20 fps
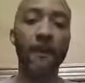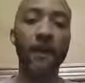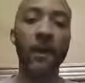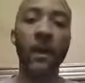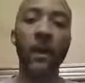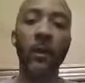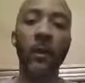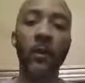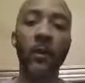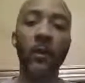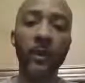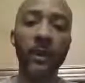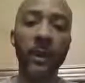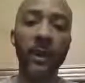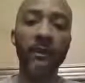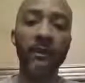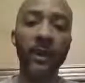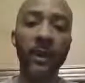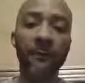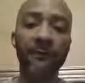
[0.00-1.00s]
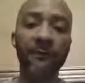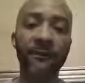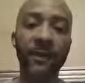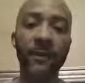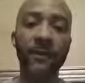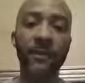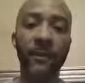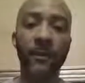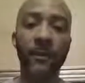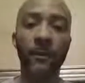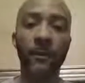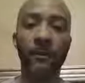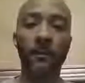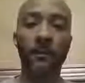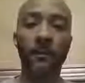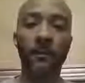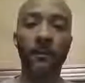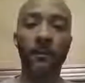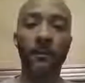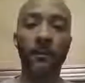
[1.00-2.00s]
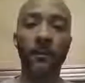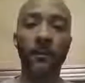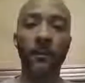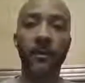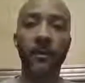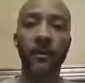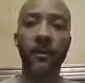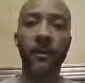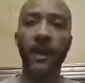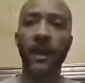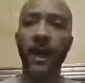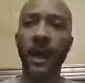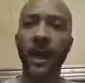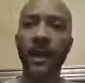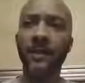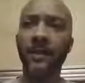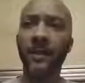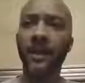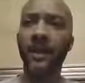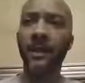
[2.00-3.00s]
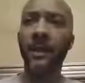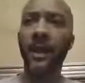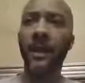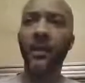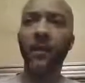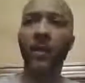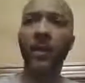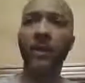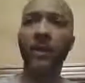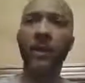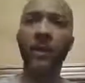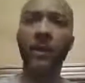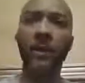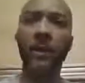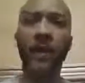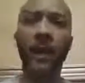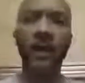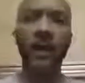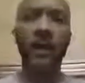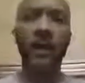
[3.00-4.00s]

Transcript: When you leave it at physical, the guy's going to think one of two things.